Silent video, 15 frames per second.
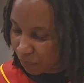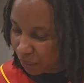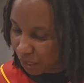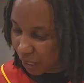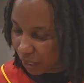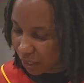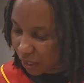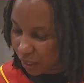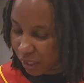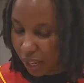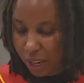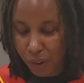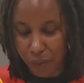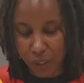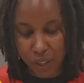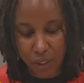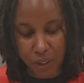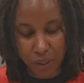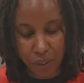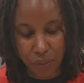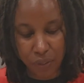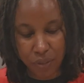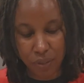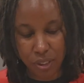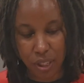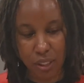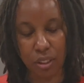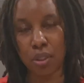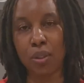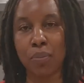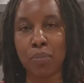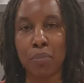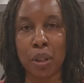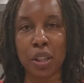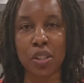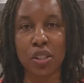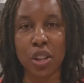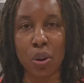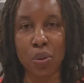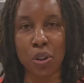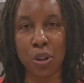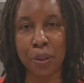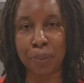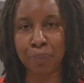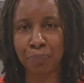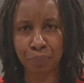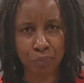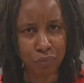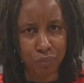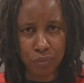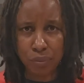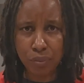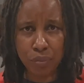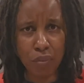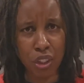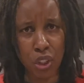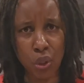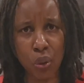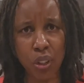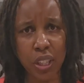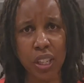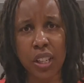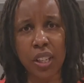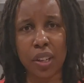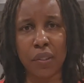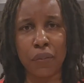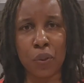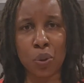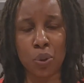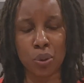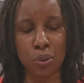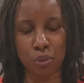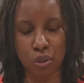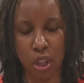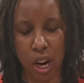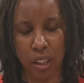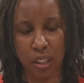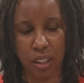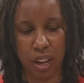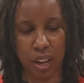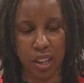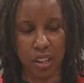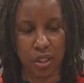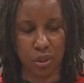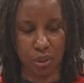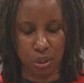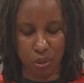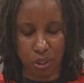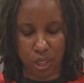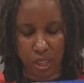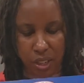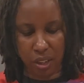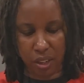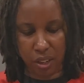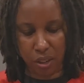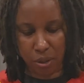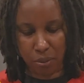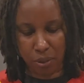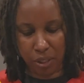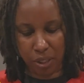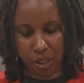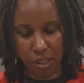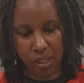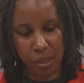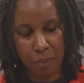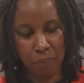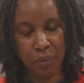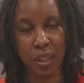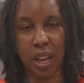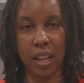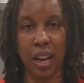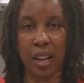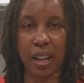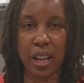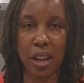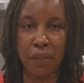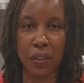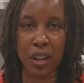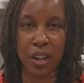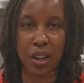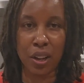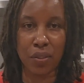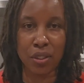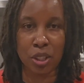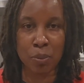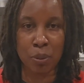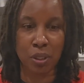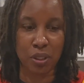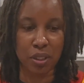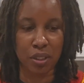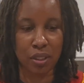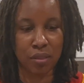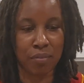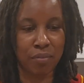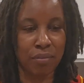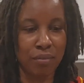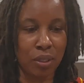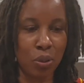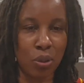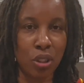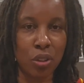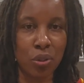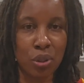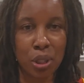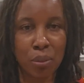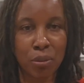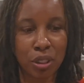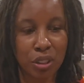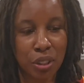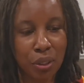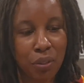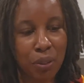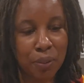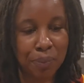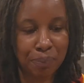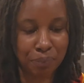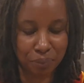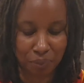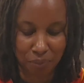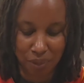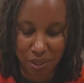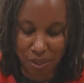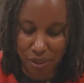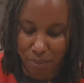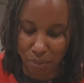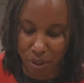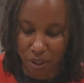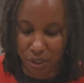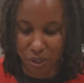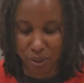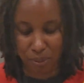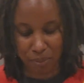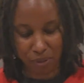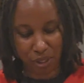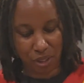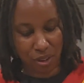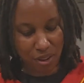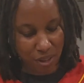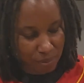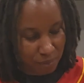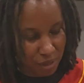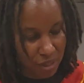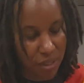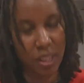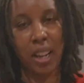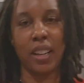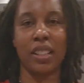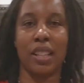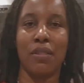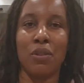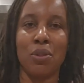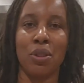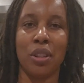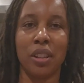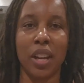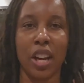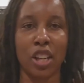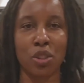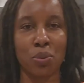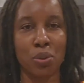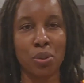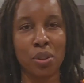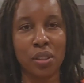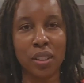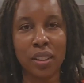Texas Half and Half. It's like their biggest donut. You can get it in full chocolate iced, or you can get it in glazed. I got a half and half just because I wanted to do something a little different. But so yeah, let me kind of give you the actual.